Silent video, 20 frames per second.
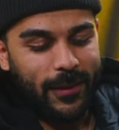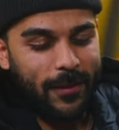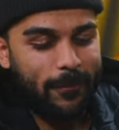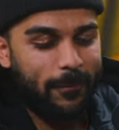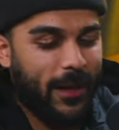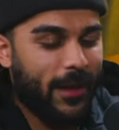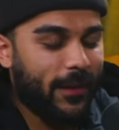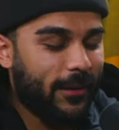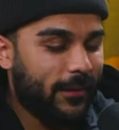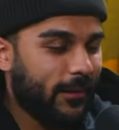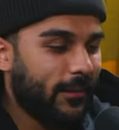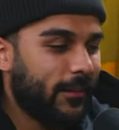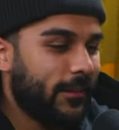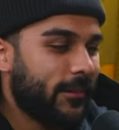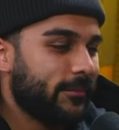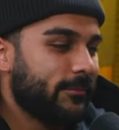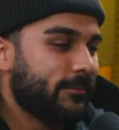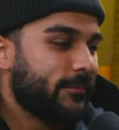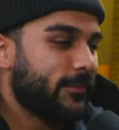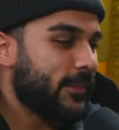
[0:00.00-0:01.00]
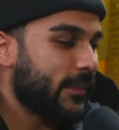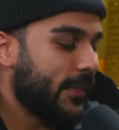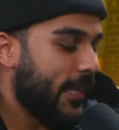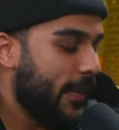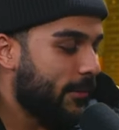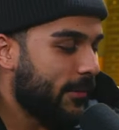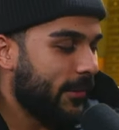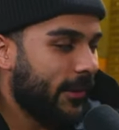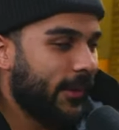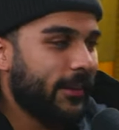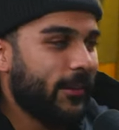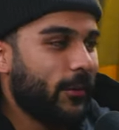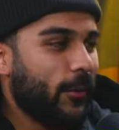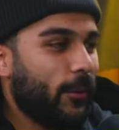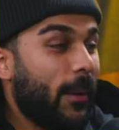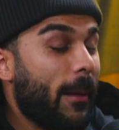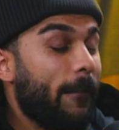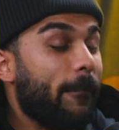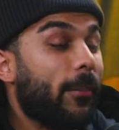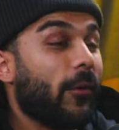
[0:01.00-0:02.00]
I beg her, keep keeps saying no.
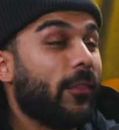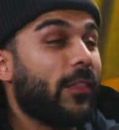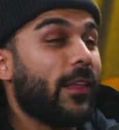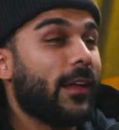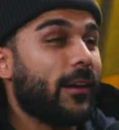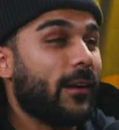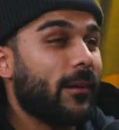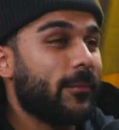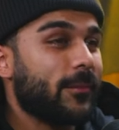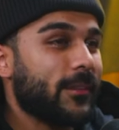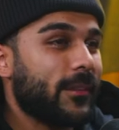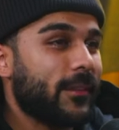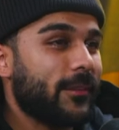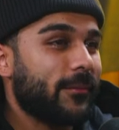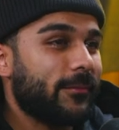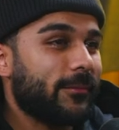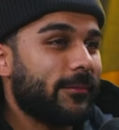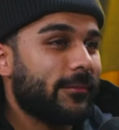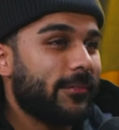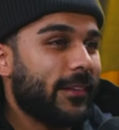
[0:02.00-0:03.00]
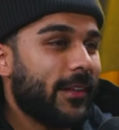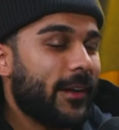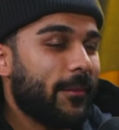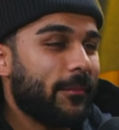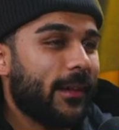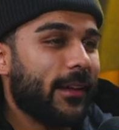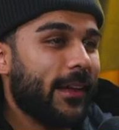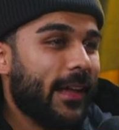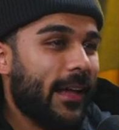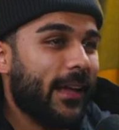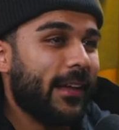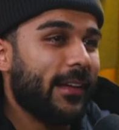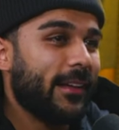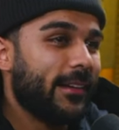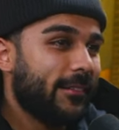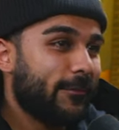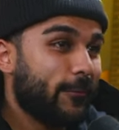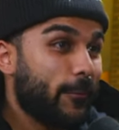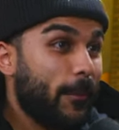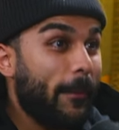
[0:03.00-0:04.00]
My birthday comes up and I'm like, hey,
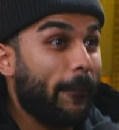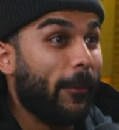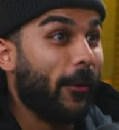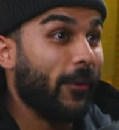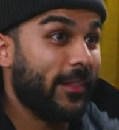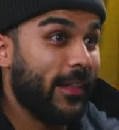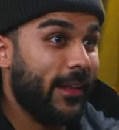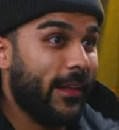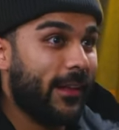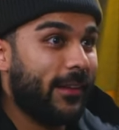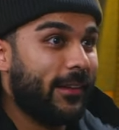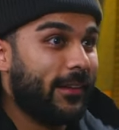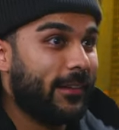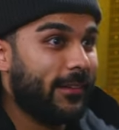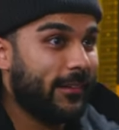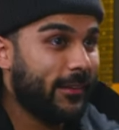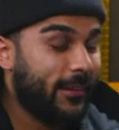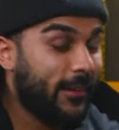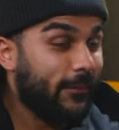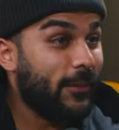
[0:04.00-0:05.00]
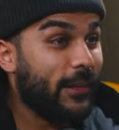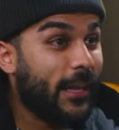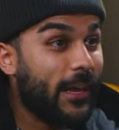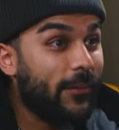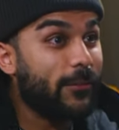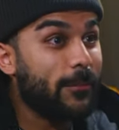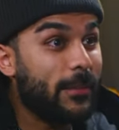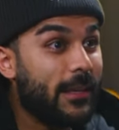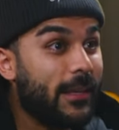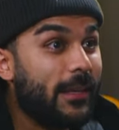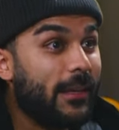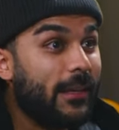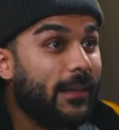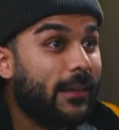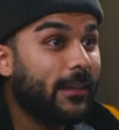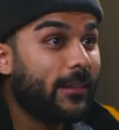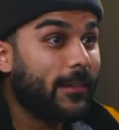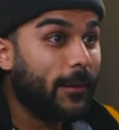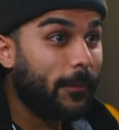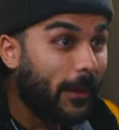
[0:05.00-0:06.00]
my birthday. If you're giving me
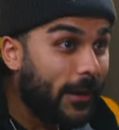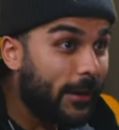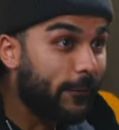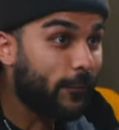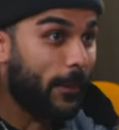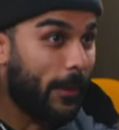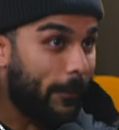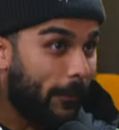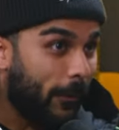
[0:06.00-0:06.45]
the money for my